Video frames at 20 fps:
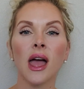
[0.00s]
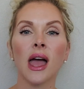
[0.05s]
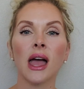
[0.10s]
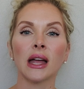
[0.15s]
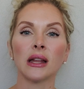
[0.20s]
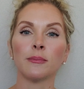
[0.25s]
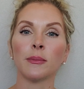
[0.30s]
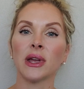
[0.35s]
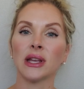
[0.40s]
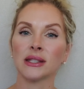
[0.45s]

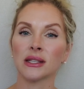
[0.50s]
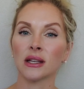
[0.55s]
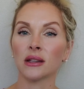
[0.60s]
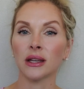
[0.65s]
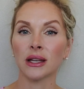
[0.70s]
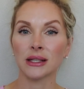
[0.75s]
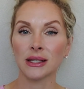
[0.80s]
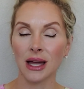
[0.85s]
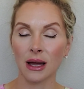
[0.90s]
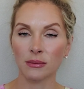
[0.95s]
and basically
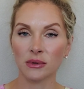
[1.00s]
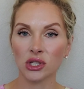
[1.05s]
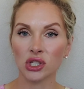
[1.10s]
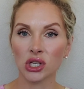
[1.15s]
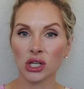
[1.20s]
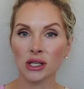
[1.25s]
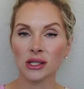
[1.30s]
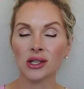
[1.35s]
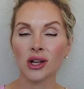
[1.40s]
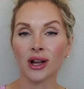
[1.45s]

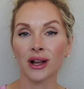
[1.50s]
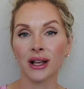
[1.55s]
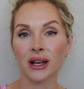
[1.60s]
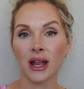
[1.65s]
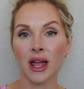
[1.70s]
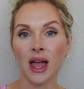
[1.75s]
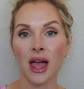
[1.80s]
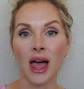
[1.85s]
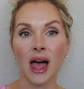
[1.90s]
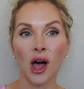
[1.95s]
adaptogens are going to
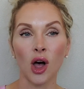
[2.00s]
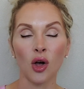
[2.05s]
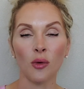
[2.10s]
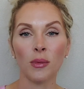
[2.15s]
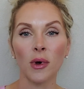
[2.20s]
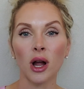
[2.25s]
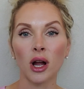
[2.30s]
help